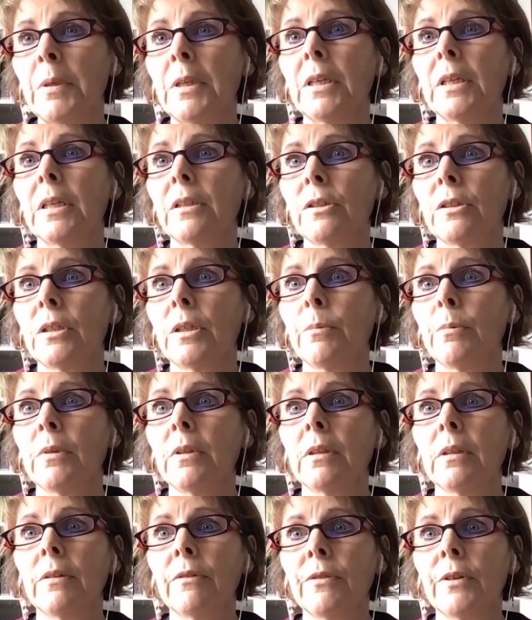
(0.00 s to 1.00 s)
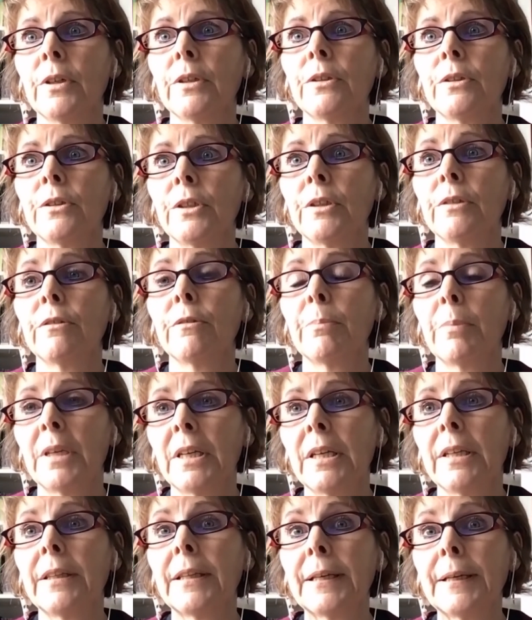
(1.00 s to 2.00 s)
PhD within the first year of
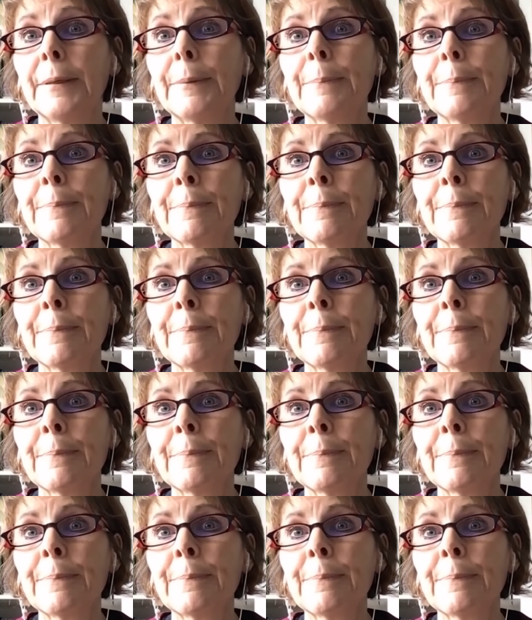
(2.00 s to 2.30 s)
being there.